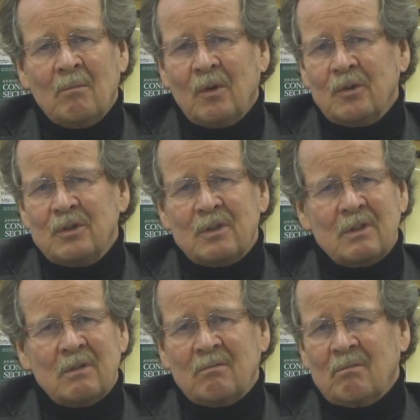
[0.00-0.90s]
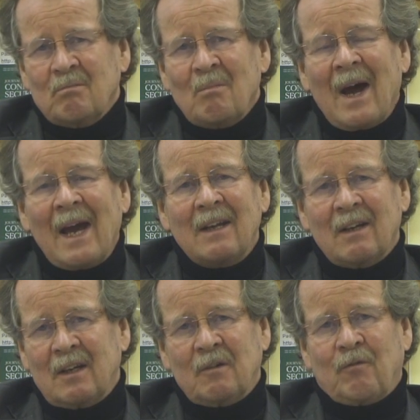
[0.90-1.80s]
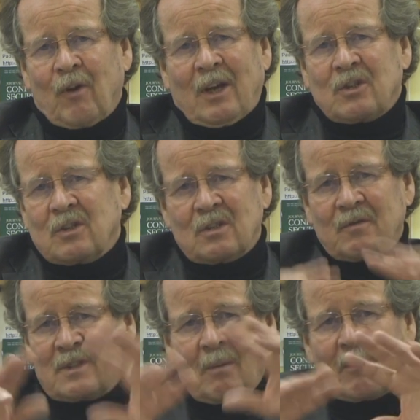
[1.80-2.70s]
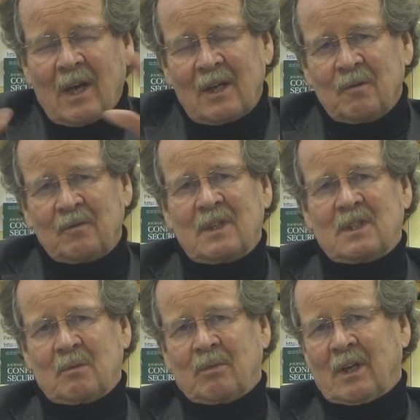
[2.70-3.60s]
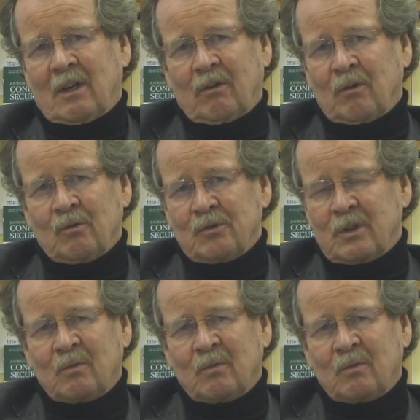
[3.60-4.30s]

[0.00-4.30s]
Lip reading: most minor infractions of some kind of disciplinary rules.